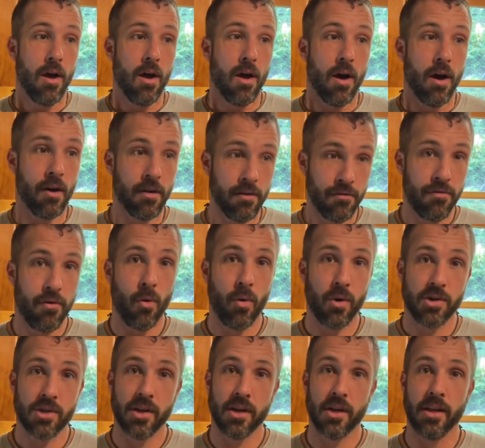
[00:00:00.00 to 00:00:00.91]

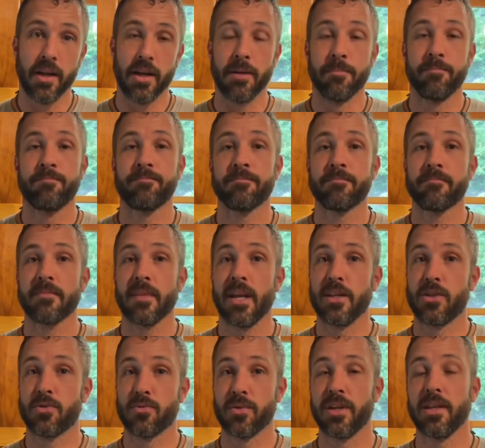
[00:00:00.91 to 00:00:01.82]
Unfortunately,
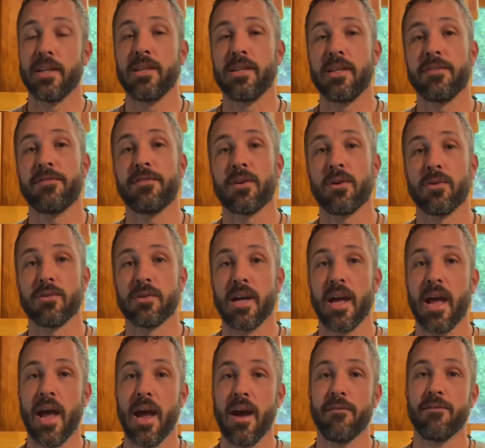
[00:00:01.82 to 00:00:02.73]
it's really difficult to
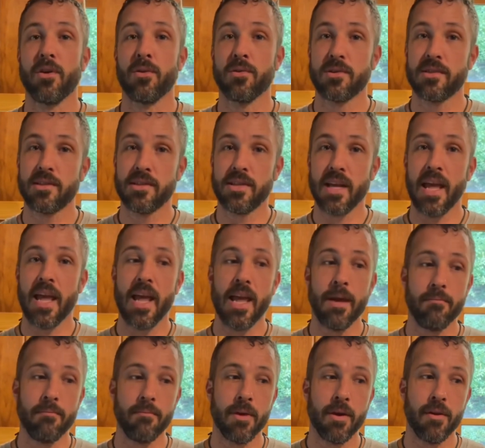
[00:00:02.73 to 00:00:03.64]
have those
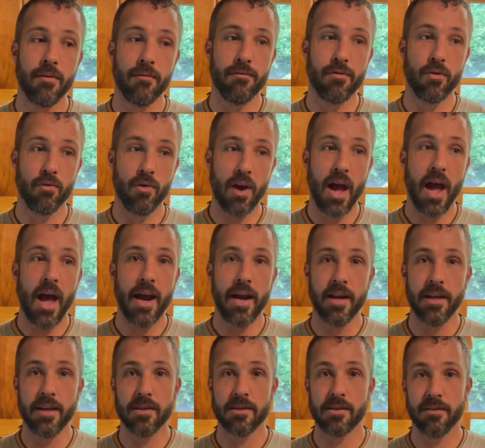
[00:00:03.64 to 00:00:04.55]
same
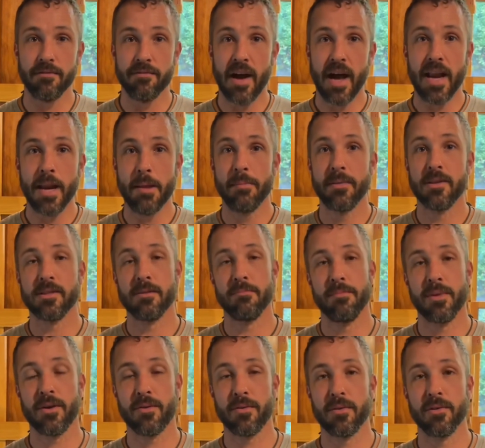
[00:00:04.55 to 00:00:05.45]
varieties of vitamins and
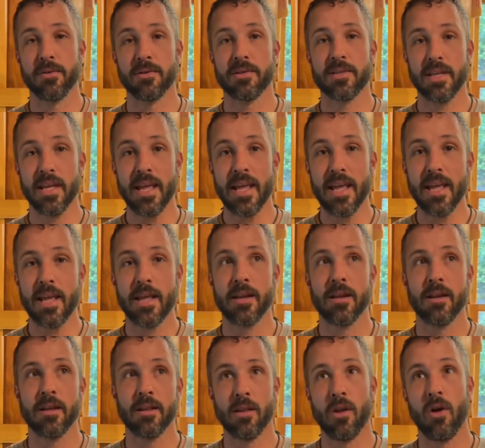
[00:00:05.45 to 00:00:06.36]
minerals
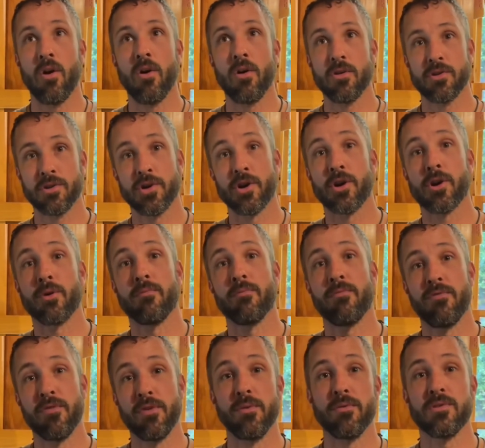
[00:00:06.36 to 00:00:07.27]
in long-term
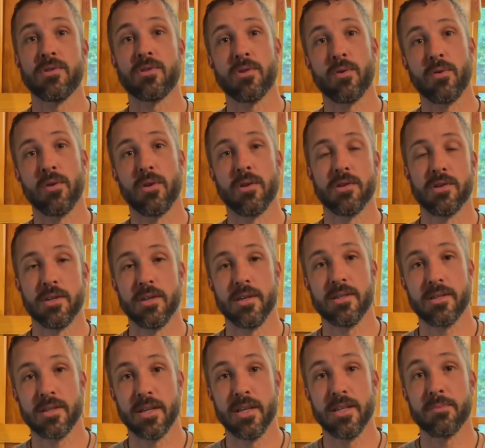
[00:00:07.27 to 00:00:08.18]
food storage.
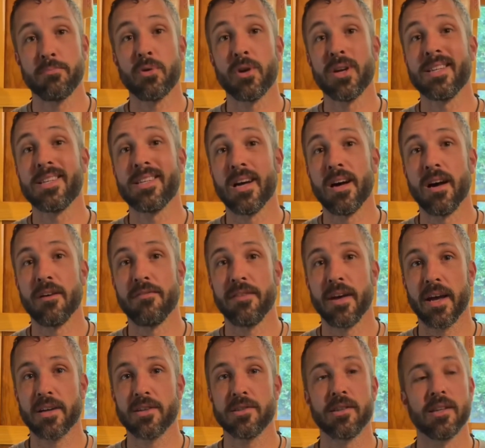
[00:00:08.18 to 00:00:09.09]
It's pretty tough,
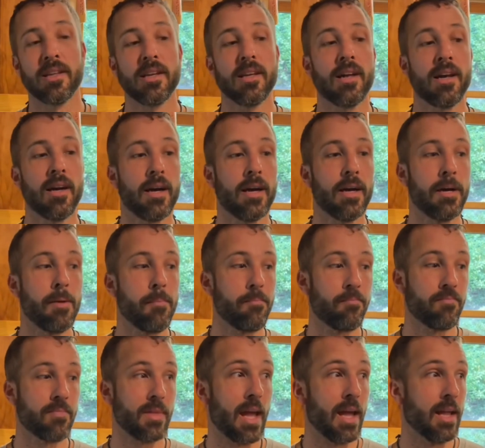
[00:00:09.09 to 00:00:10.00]
actually.
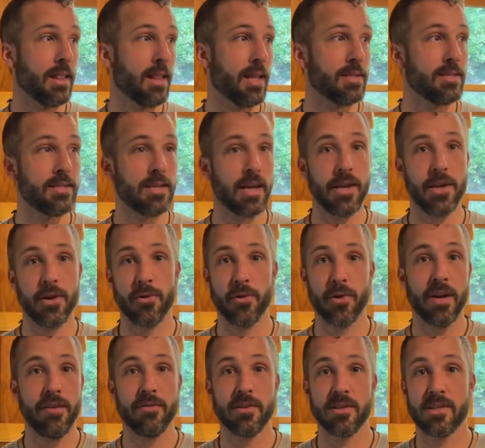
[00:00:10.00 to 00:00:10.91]
And let's say you're
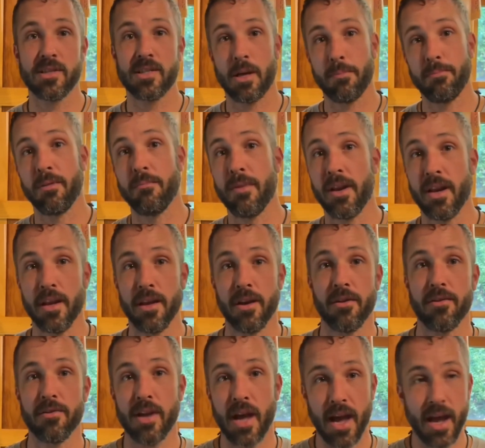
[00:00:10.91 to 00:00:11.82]
even supplementing
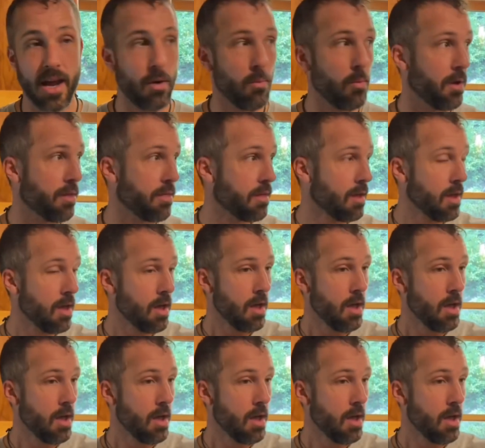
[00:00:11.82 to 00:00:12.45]
your diet with